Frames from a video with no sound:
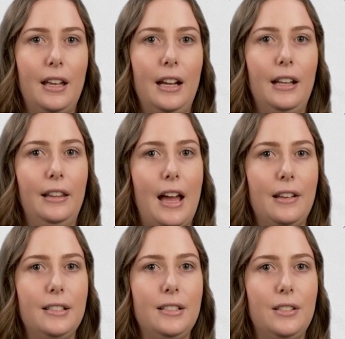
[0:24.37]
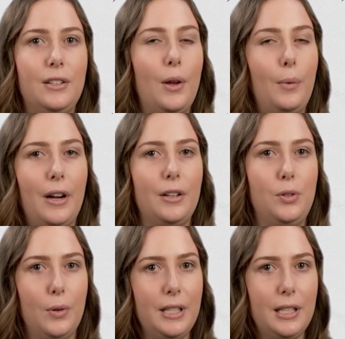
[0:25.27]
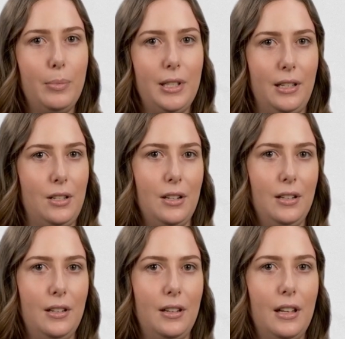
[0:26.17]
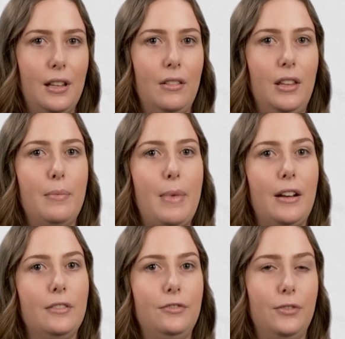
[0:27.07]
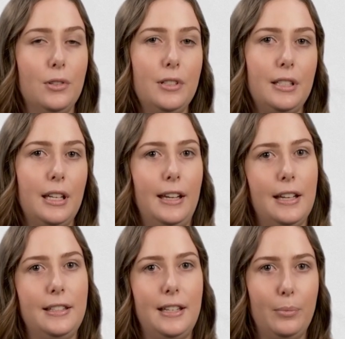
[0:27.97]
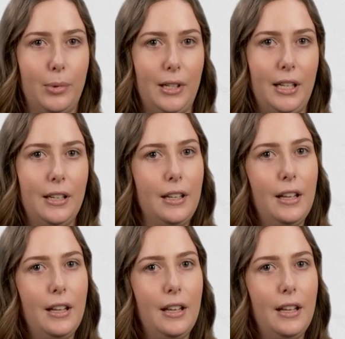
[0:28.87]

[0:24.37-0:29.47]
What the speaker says: It allows us to know where our joints are positioned, the amount of force against our body,